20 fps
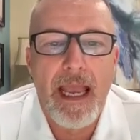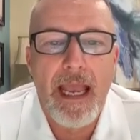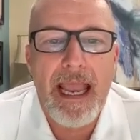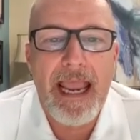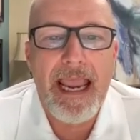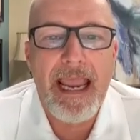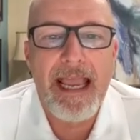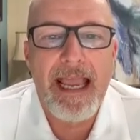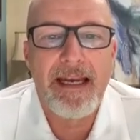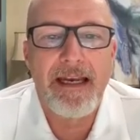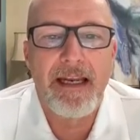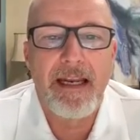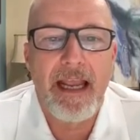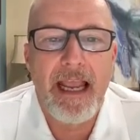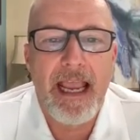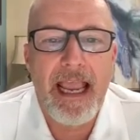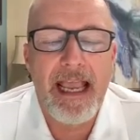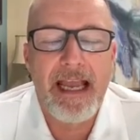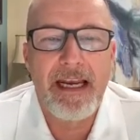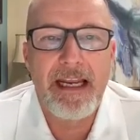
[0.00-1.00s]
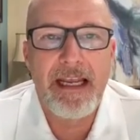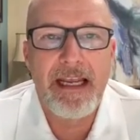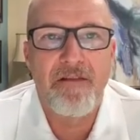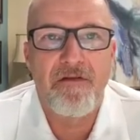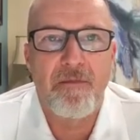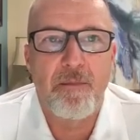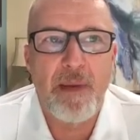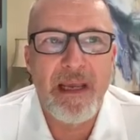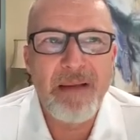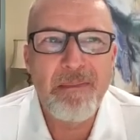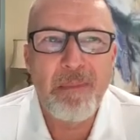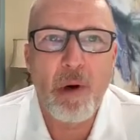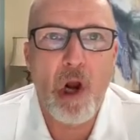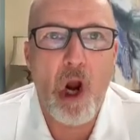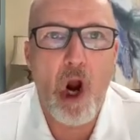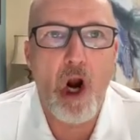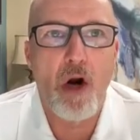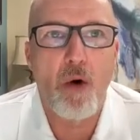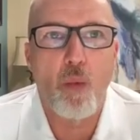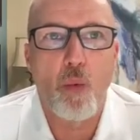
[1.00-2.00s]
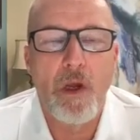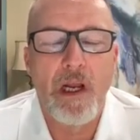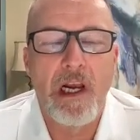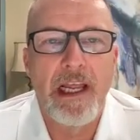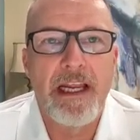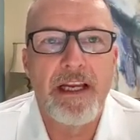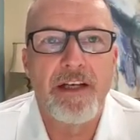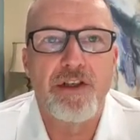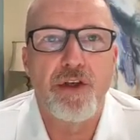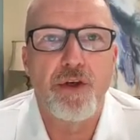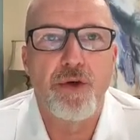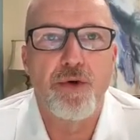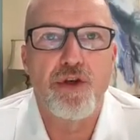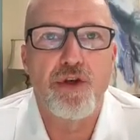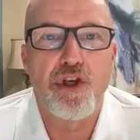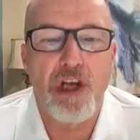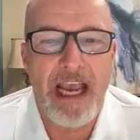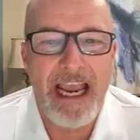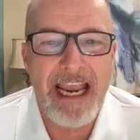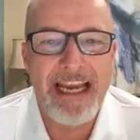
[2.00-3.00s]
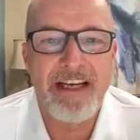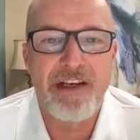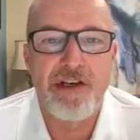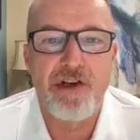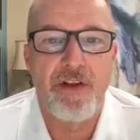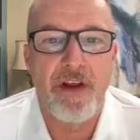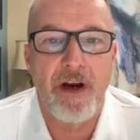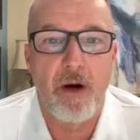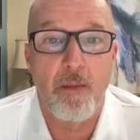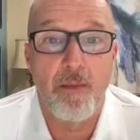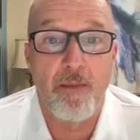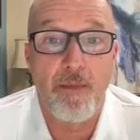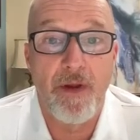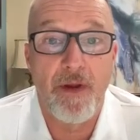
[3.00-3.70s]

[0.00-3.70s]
and yeah. and if people aren't willing to change their